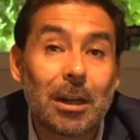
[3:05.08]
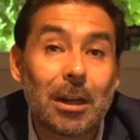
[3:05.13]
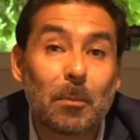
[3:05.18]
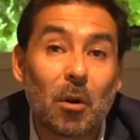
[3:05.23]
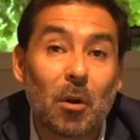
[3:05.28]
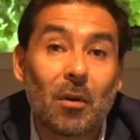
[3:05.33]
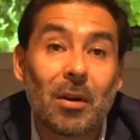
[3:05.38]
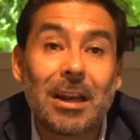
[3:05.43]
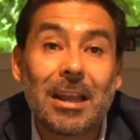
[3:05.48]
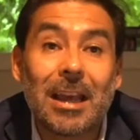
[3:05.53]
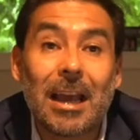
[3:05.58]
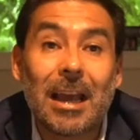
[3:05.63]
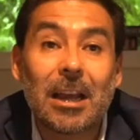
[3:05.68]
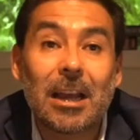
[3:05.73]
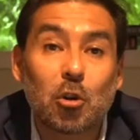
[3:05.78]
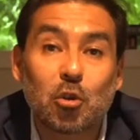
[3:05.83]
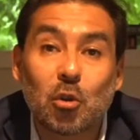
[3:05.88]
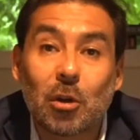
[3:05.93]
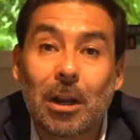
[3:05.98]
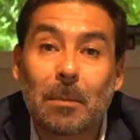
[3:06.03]
can be
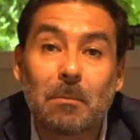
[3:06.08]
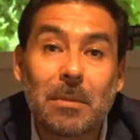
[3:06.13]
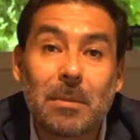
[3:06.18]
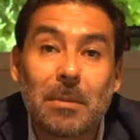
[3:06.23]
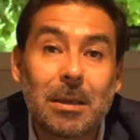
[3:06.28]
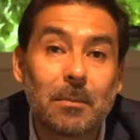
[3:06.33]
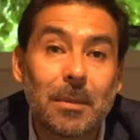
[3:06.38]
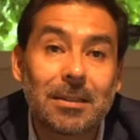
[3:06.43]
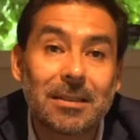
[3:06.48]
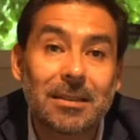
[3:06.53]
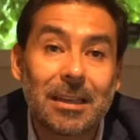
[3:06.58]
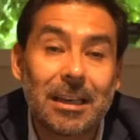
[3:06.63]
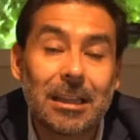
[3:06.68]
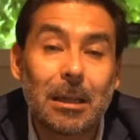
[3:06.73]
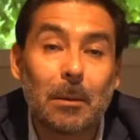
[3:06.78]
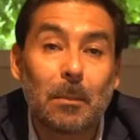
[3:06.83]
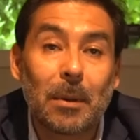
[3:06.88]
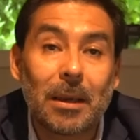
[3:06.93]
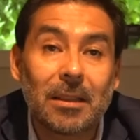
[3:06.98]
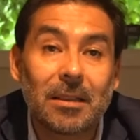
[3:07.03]
inf- contracted
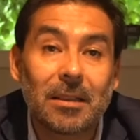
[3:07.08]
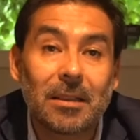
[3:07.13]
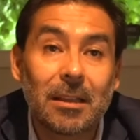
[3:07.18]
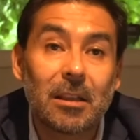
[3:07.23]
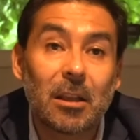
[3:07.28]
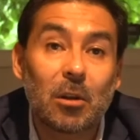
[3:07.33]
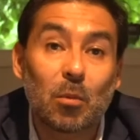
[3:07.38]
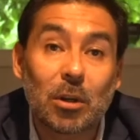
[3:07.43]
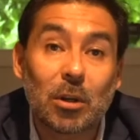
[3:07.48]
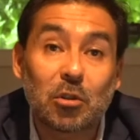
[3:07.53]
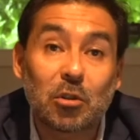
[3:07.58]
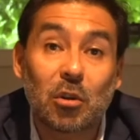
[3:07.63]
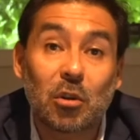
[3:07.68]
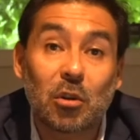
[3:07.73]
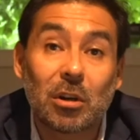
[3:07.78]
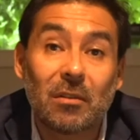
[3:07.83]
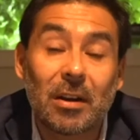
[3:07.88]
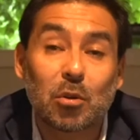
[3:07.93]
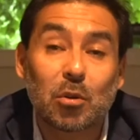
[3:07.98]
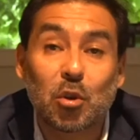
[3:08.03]
by anyone, but
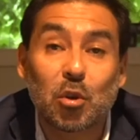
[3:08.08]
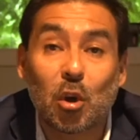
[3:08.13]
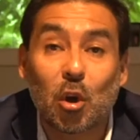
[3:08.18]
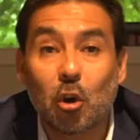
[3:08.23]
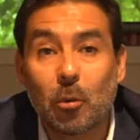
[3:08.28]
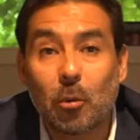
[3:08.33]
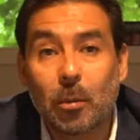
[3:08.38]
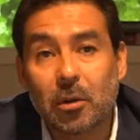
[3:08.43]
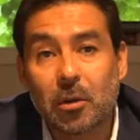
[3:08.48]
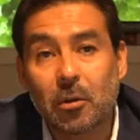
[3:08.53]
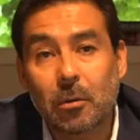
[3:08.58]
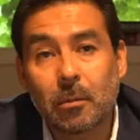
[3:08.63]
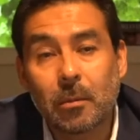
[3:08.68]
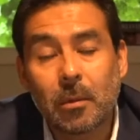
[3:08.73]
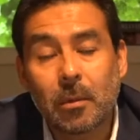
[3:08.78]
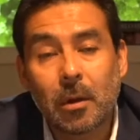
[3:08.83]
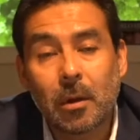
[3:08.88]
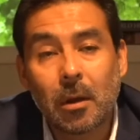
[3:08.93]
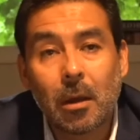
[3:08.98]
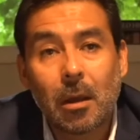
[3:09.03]
opportunities, and to
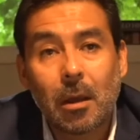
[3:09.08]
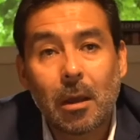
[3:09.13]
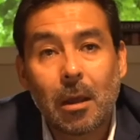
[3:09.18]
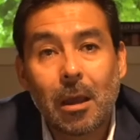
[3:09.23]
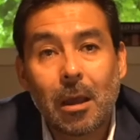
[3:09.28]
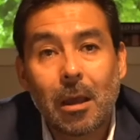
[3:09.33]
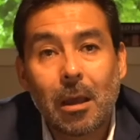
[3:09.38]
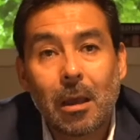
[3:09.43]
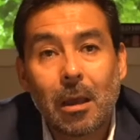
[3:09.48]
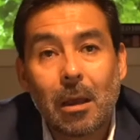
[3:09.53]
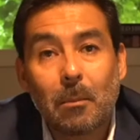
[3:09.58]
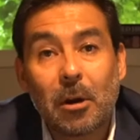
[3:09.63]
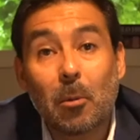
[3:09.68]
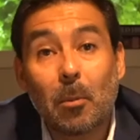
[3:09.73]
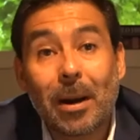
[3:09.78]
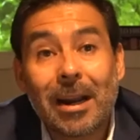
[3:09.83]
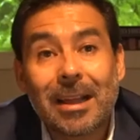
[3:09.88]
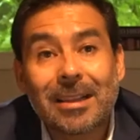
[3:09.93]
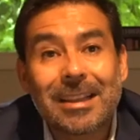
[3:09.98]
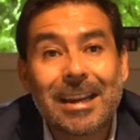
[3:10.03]
be
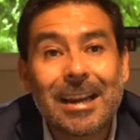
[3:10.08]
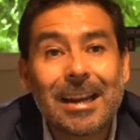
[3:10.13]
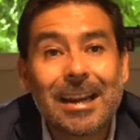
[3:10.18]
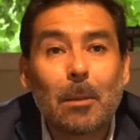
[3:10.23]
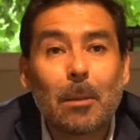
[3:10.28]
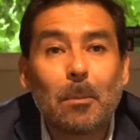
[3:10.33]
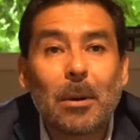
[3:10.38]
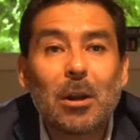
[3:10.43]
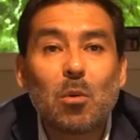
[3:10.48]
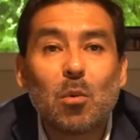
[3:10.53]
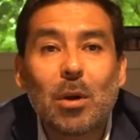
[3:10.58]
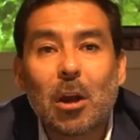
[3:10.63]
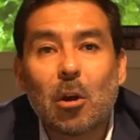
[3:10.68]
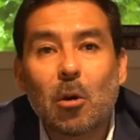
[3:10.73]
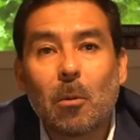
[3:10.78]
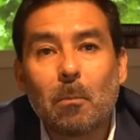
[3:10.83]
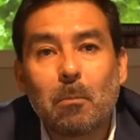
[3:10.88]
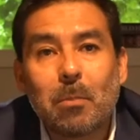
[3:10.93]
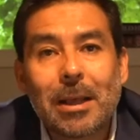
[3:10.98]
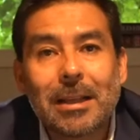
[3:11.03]
honest, these situations
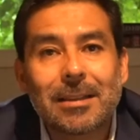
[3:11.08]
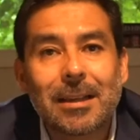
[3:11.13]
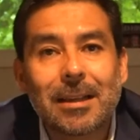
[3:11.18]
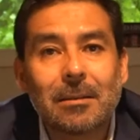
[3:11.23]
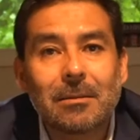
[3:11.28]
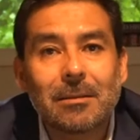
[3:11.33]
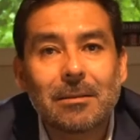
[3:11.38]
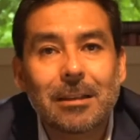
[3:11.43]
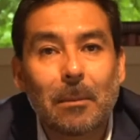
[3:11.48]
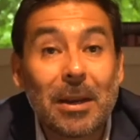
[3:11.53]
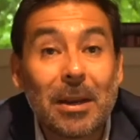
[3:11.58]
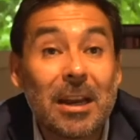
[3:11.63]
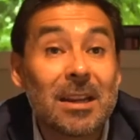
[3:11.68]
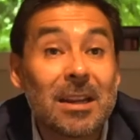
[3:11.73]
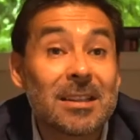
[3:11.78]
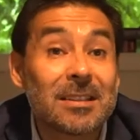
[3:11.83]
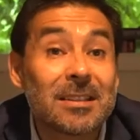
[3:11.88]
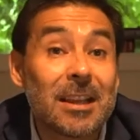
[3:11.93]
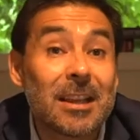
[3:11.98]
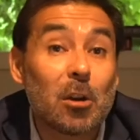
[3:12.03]
don't
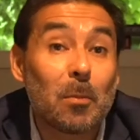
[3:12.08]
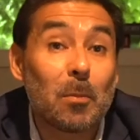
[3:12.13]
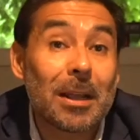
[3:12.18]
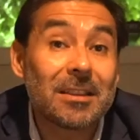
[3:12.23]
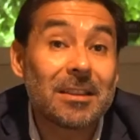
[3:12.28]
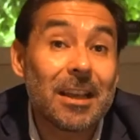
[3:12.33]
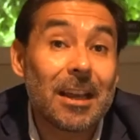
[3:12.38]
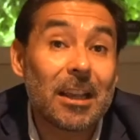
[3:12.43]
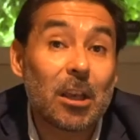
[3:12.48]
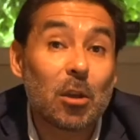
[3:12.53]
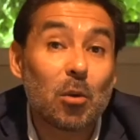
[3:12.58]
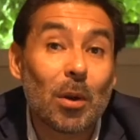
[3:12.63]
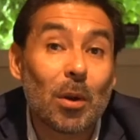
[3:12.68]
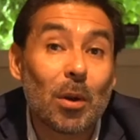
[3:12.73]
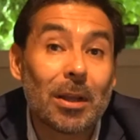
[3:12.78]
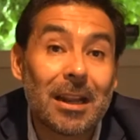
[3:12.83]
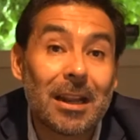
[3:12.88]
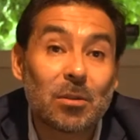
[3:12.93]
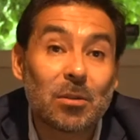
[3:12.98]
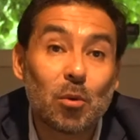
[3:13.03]
develop in the same way
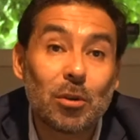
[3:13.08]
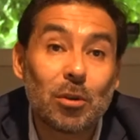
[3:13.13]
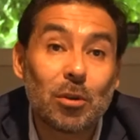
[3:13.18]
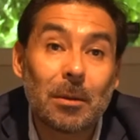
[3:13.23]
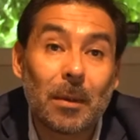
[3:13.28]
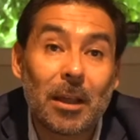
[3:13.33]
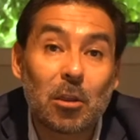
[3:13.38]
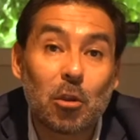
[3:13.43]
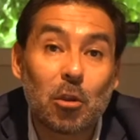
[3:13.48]
for all.